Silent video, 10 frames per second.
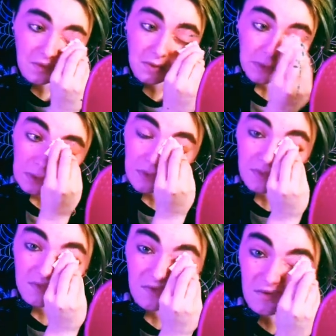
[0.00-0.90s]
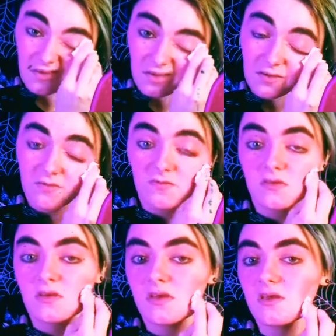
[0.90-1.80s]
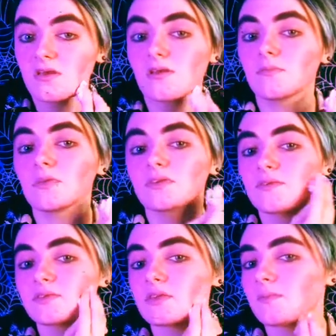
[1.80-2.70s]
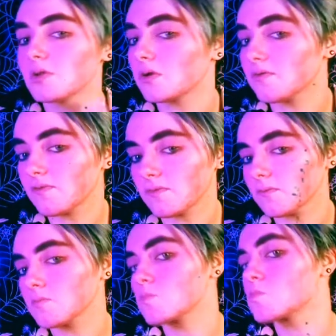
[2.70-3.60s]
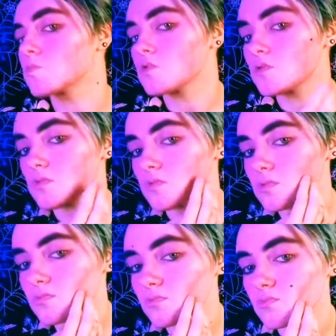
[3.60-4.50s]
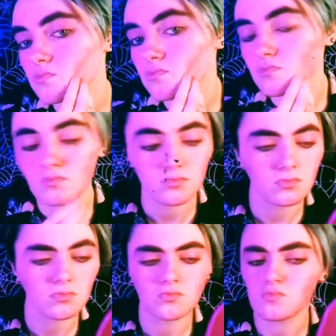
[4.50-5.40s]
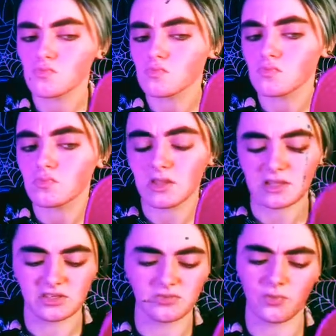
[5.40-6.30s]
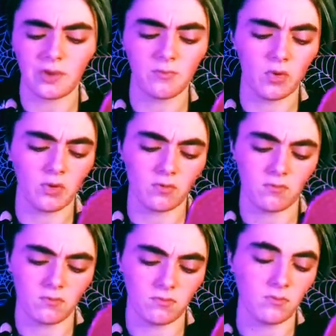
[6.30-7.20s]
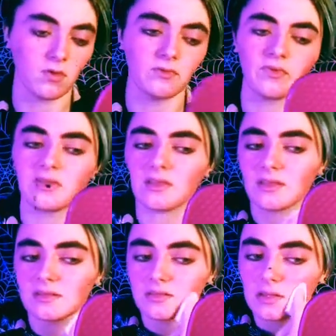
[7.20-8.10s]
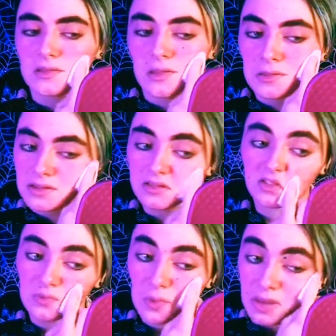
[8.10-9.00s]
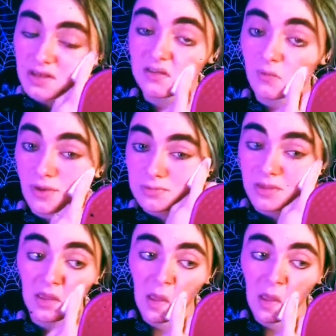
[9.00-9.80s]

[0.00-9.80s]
Get this all off. Most of it's coming off. Ooh. I think that's just a red mark. I don't really think that's anything. I think it's just red because I rubbed it.